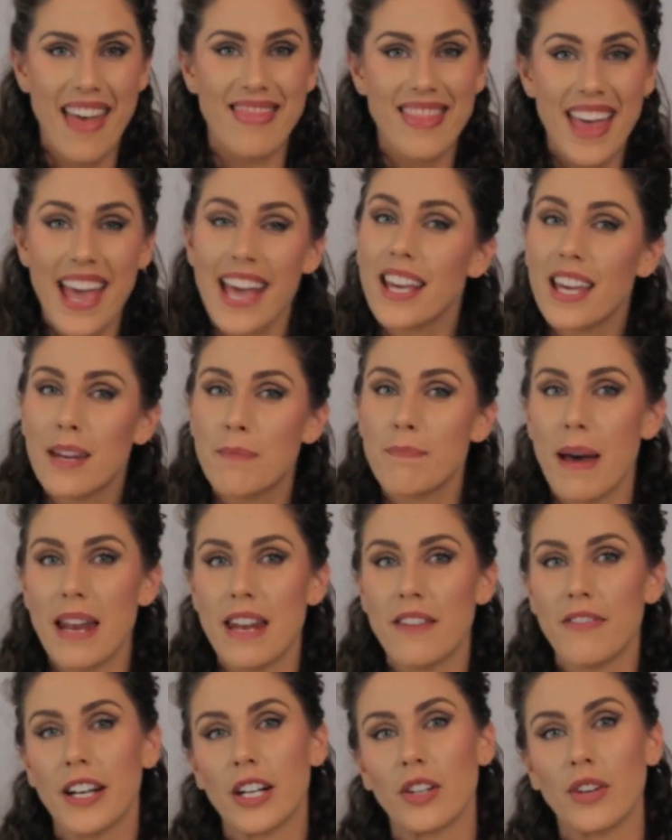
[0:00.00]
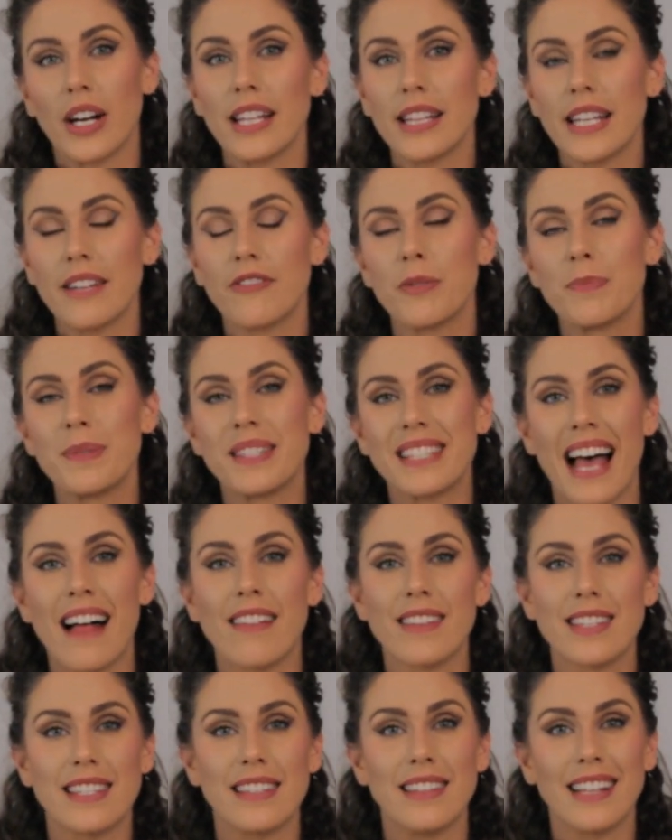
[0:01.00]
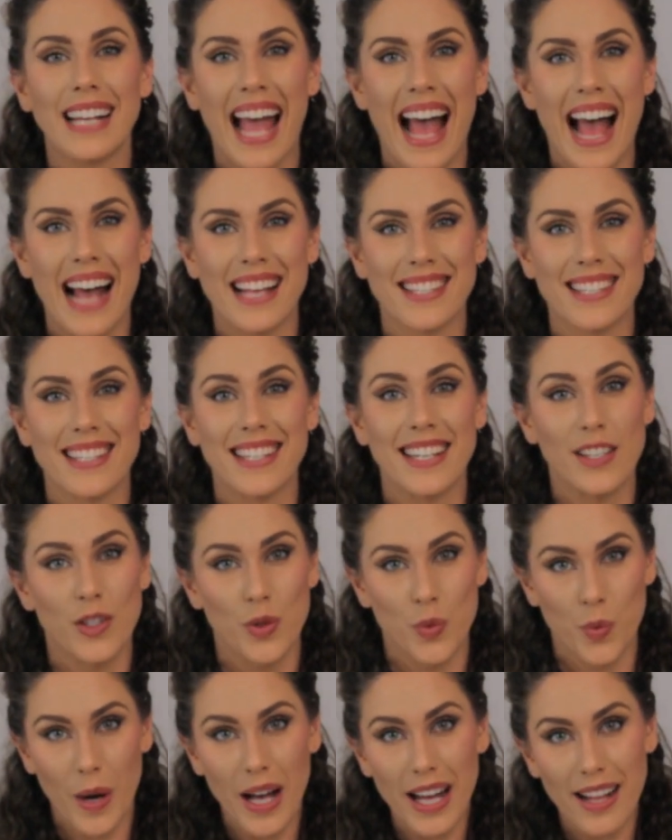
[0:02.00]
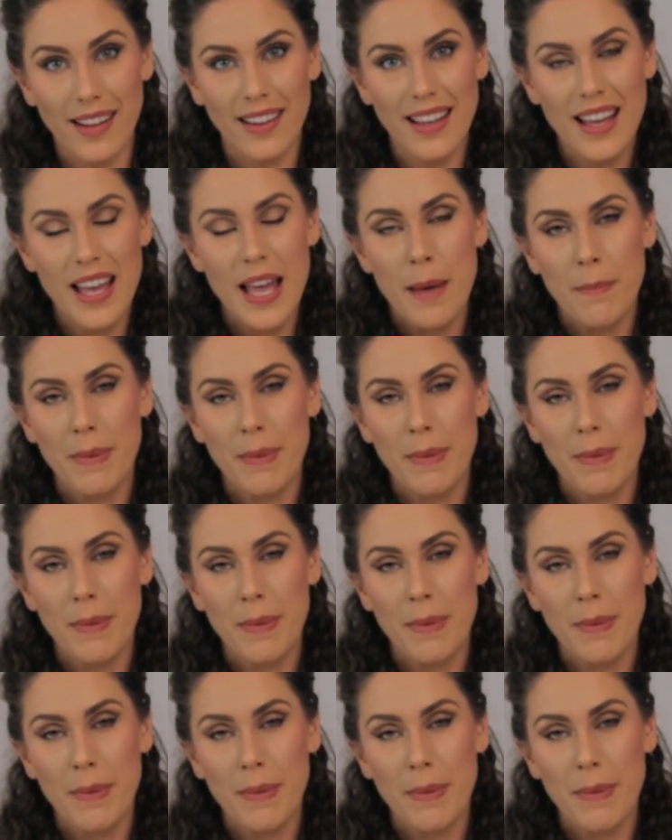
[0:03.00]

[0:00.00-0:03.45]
and they can benefit greatly from salicylic acid as well